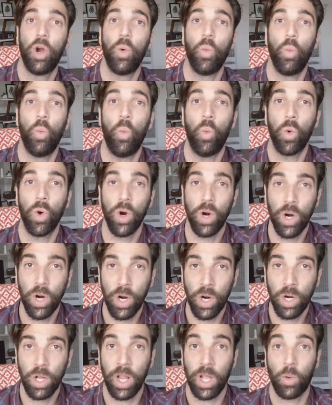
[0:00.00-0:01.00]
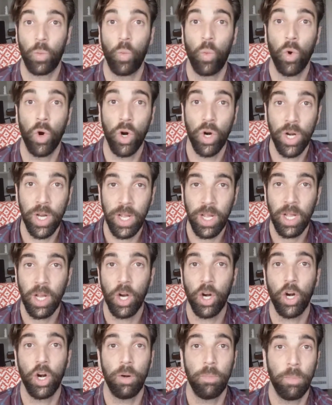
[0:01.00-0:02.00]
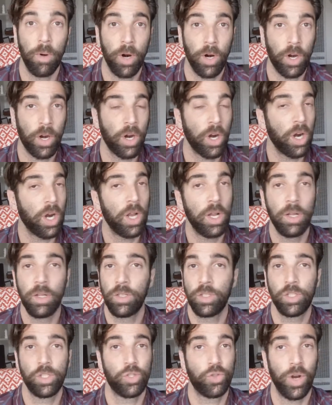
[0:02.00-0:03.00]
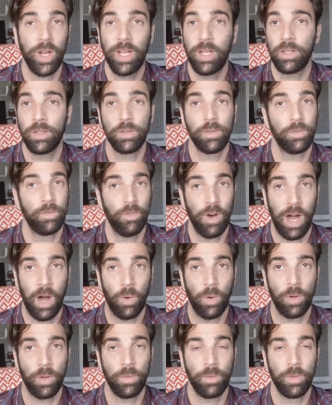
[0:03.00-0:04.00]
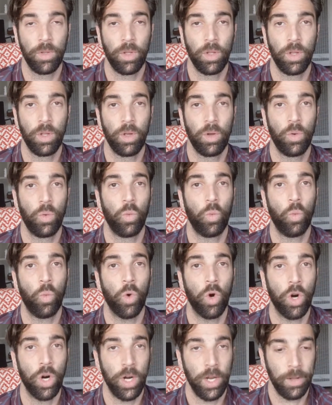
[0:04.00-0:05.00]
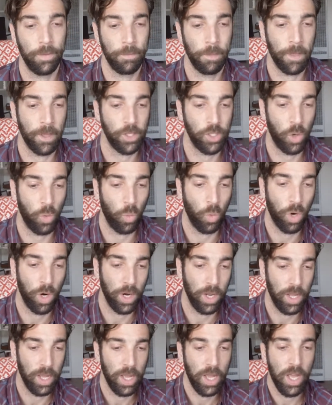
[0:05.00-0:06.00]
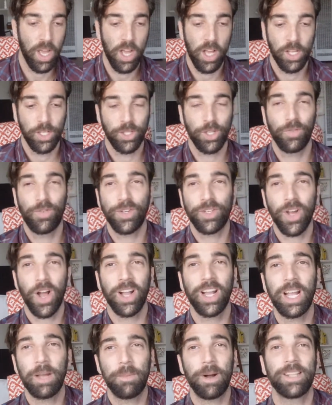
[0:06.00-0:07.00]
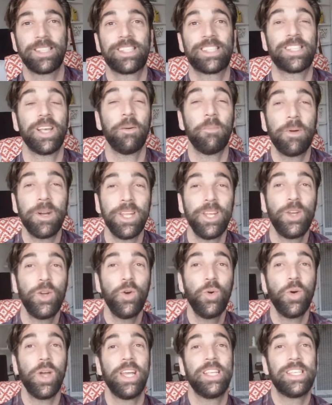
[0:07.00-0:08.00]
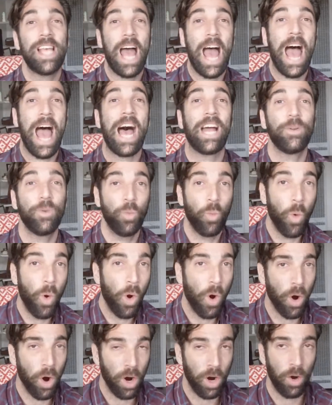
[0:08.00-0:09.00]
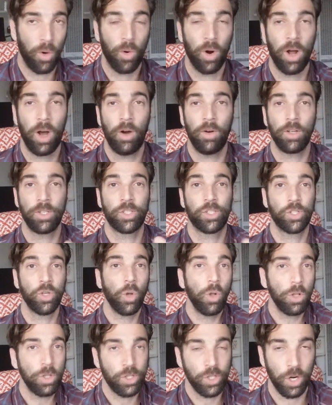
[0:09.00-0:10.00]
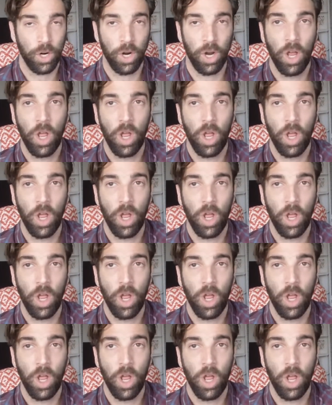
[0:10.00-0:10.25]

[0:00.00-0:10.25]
Were, like worry, her burger, straight vowel. Worry. Don't worry. So if you're talking about somebody who is at war, or a soldier,